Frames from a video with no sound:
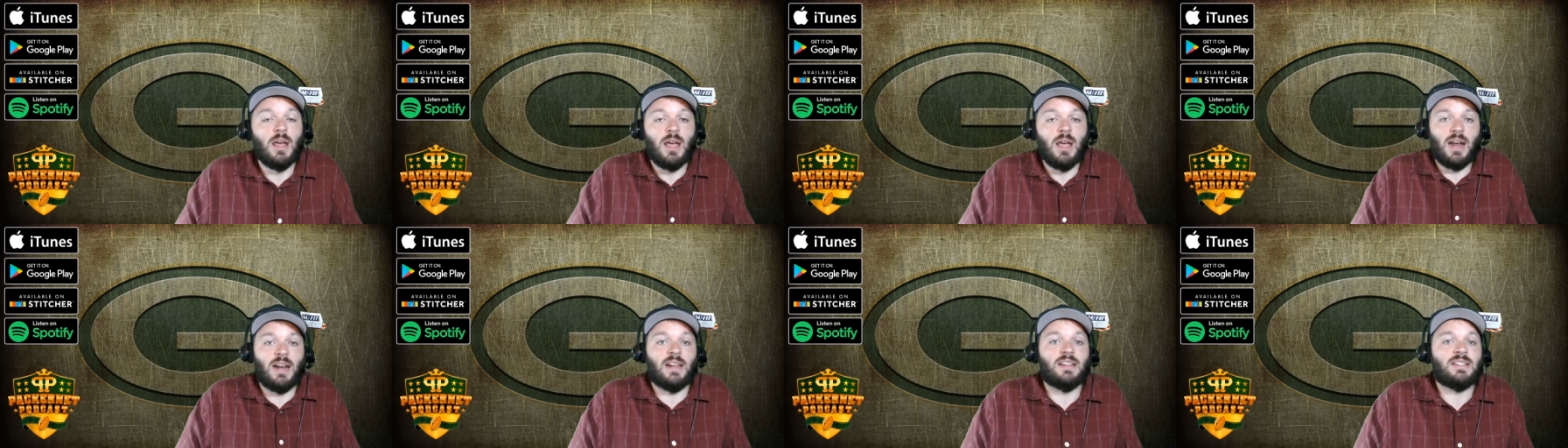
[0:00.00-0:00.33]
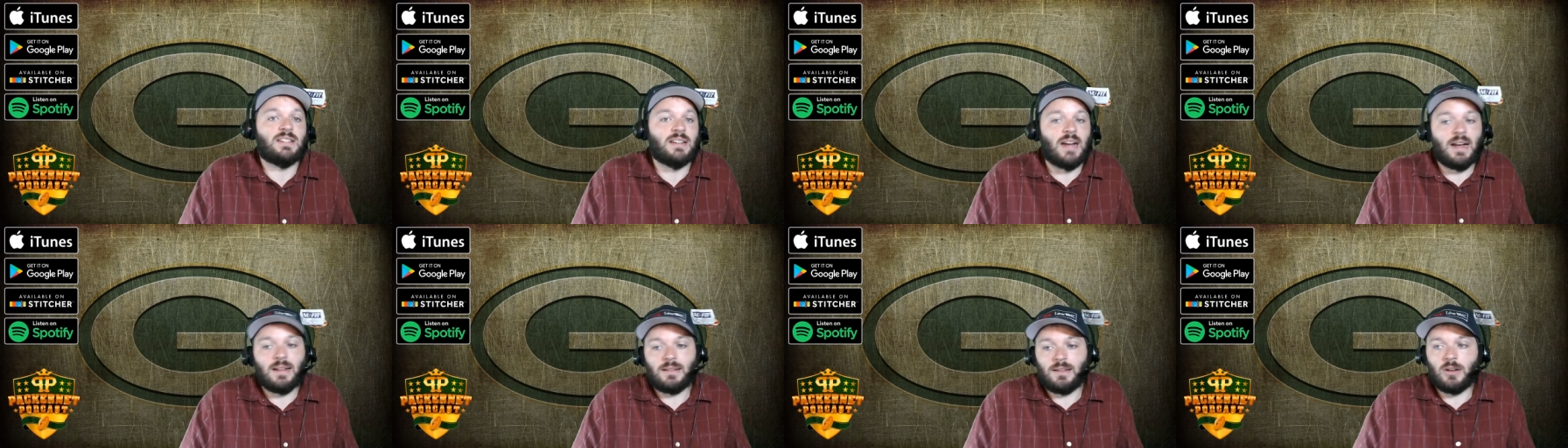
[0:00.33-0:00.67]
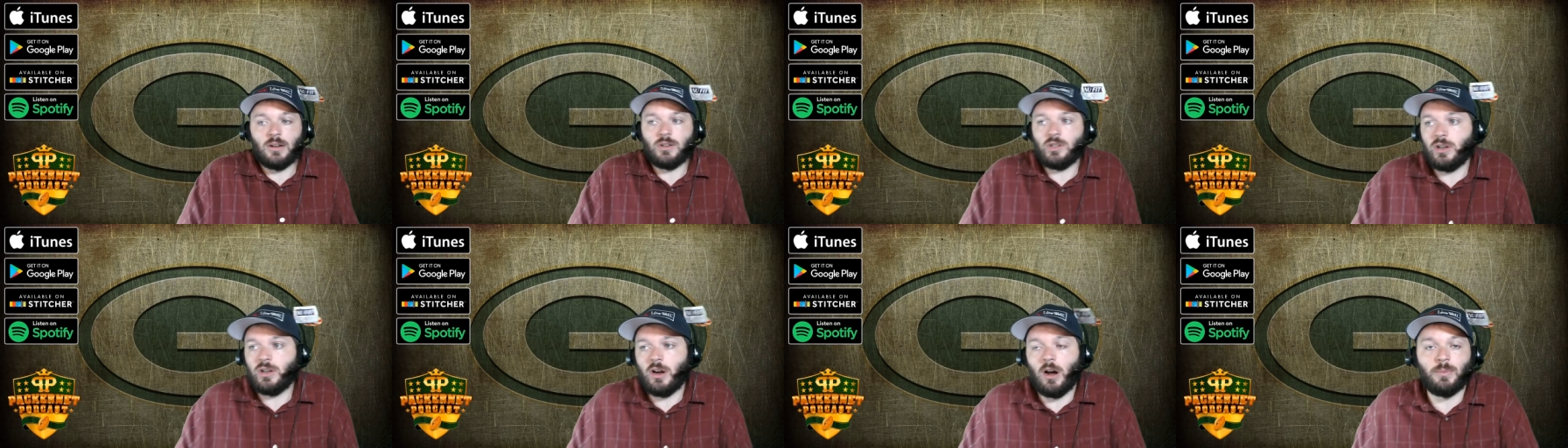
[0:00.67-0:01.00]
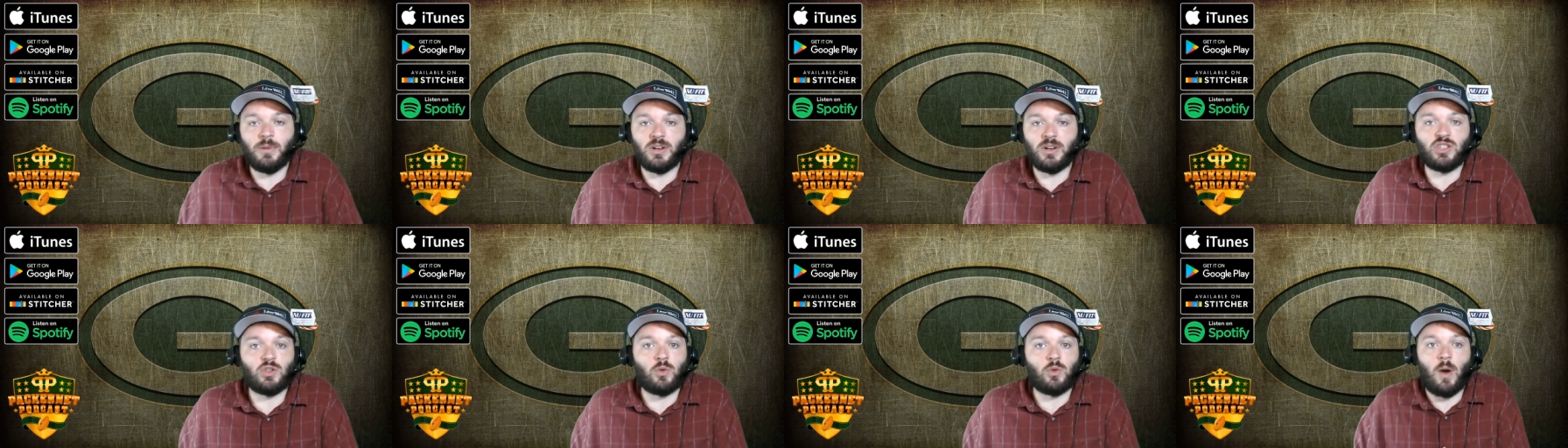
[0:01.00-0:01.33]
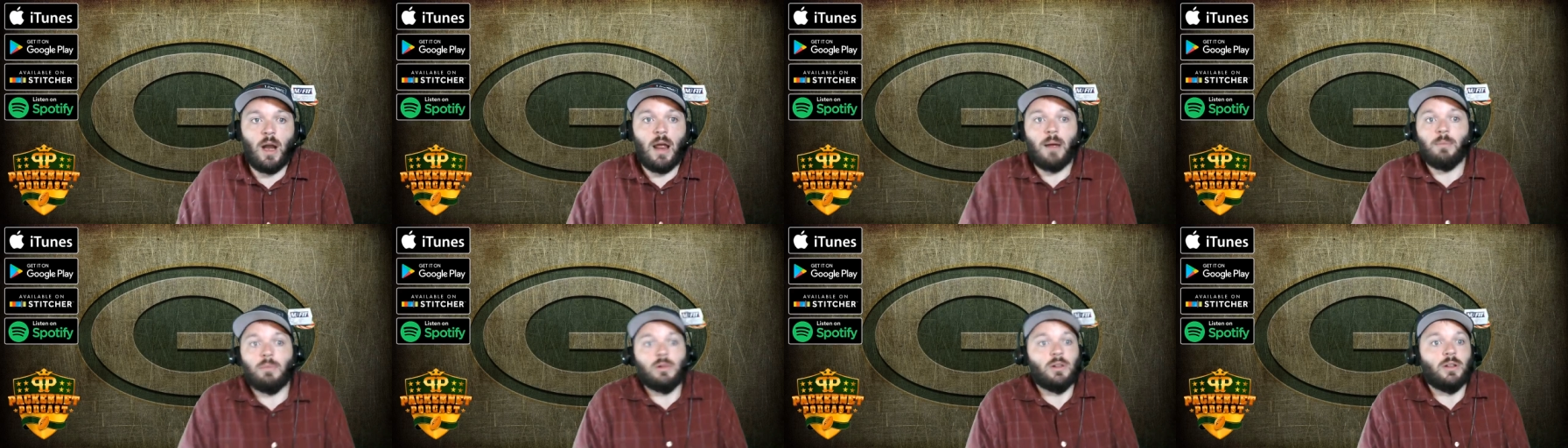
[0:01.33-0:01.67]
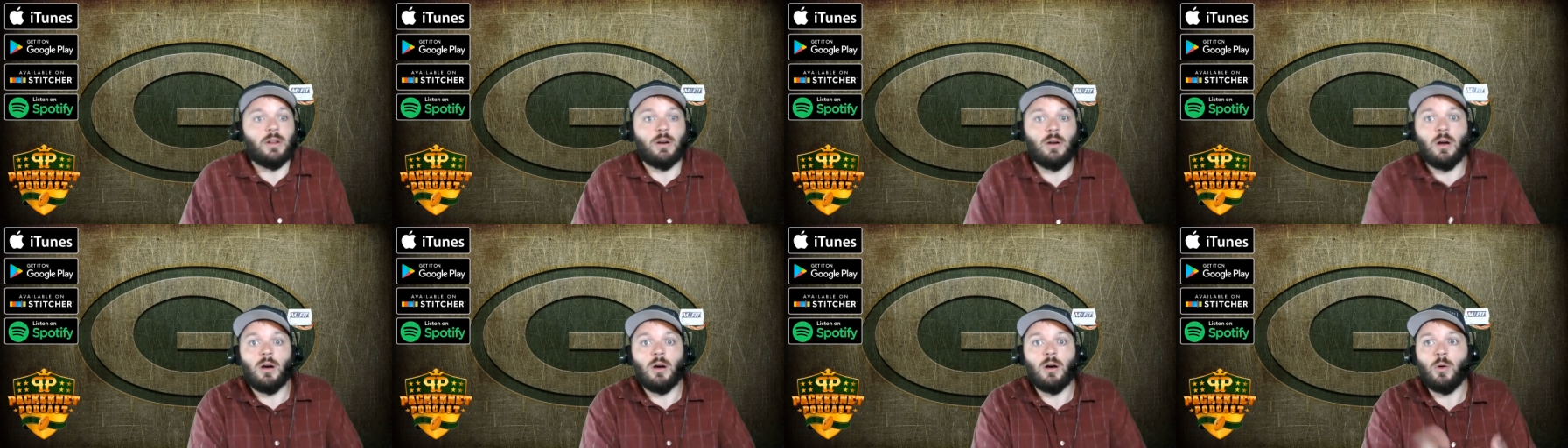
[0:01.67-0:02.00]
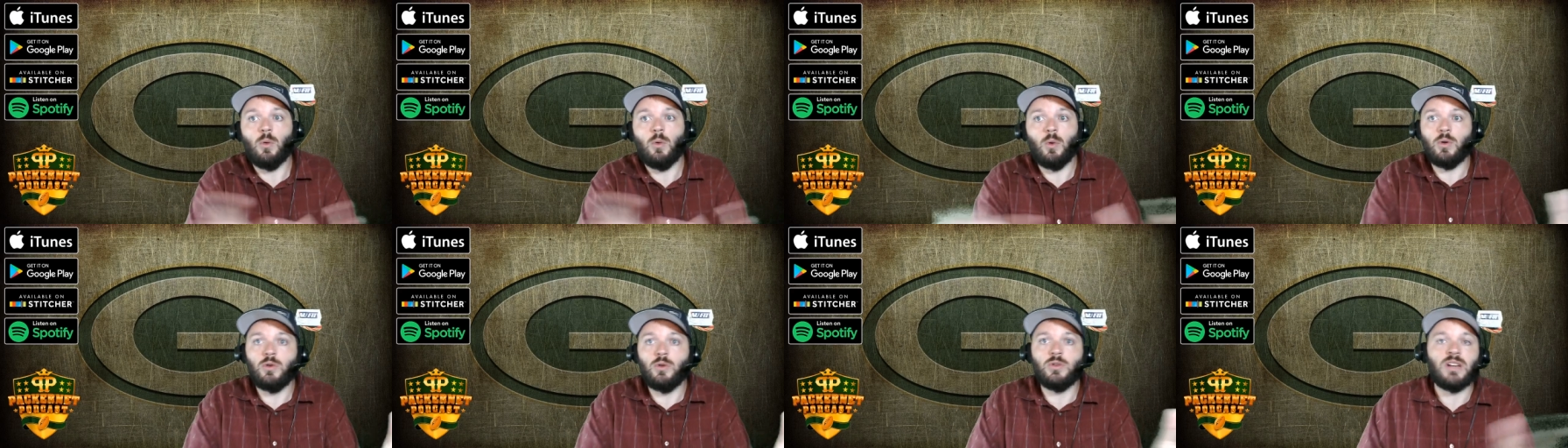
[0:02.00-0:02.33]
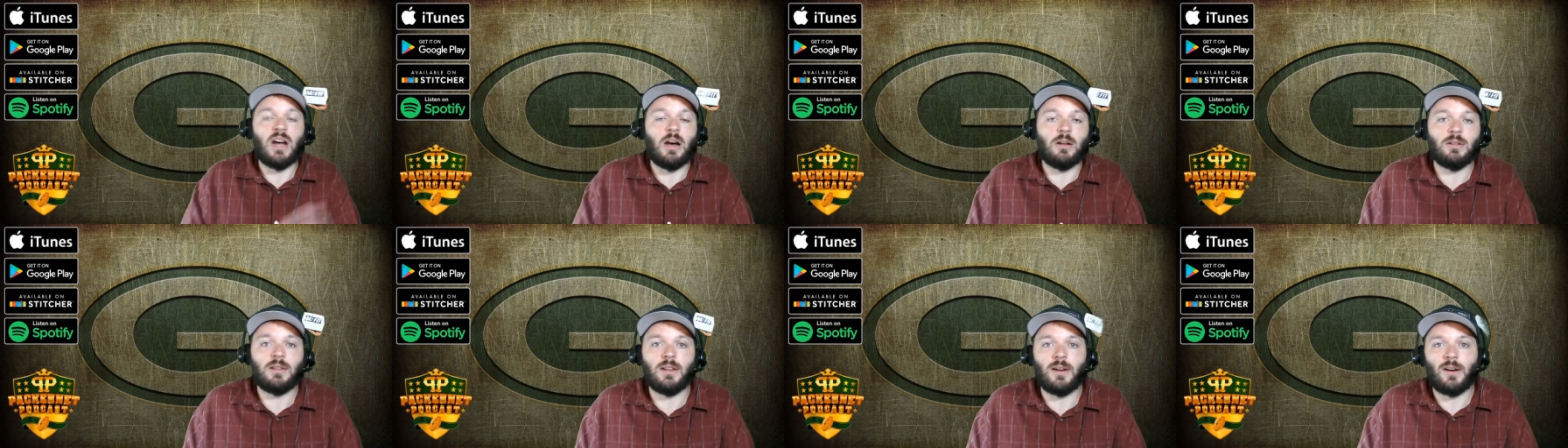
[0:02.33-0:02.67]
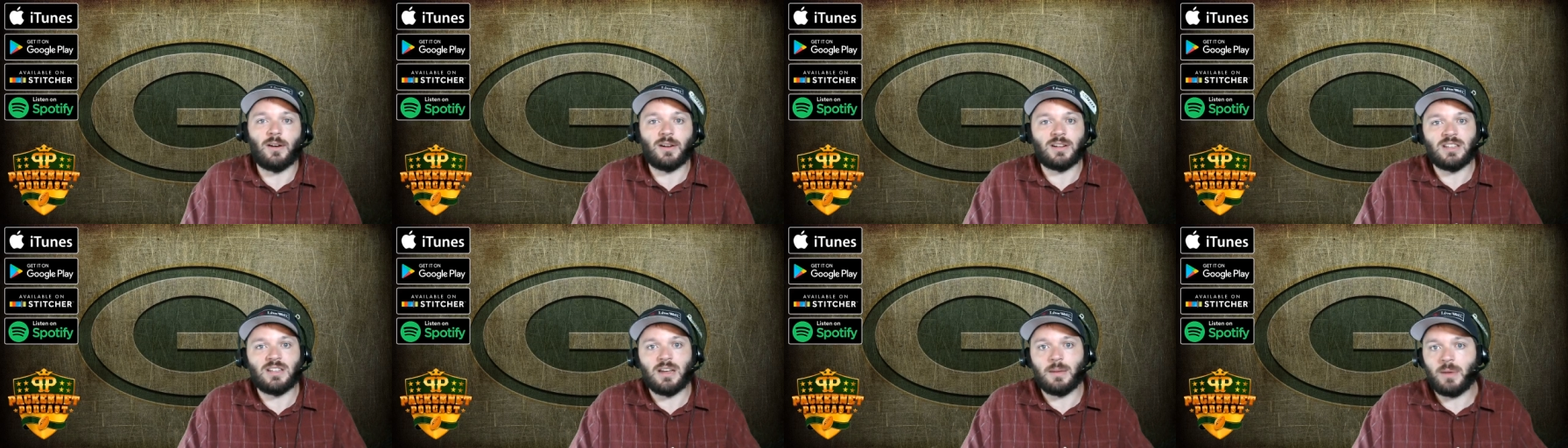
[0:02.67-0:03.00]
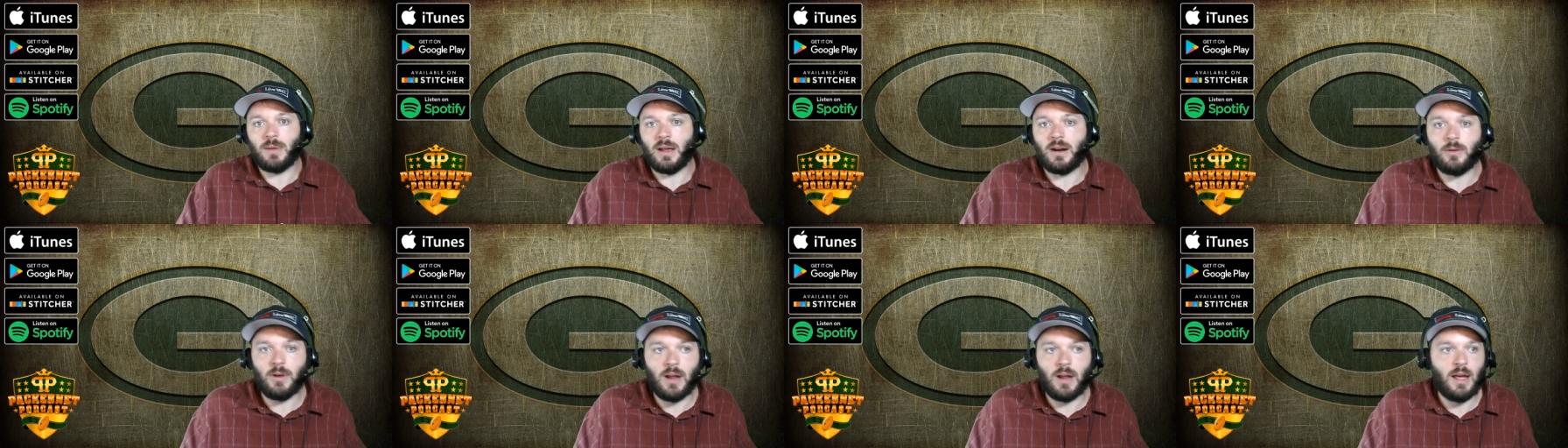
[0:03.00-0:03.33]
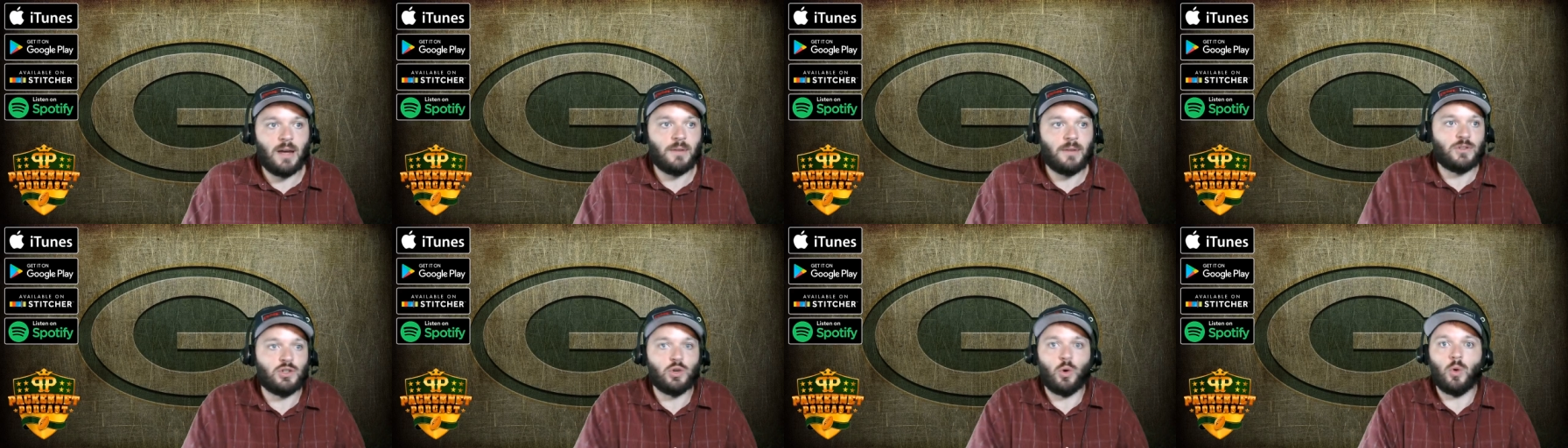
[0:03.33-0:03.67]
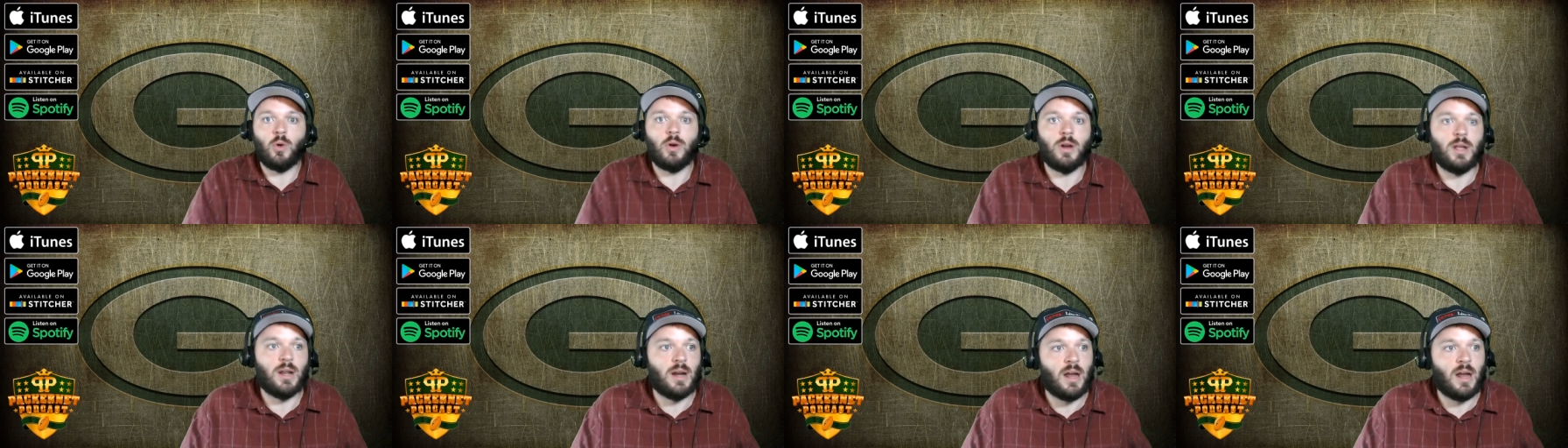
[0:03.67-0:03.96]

and it's not there, so now I'm going to scramble, and oh, who's out there except I don't have Jordy,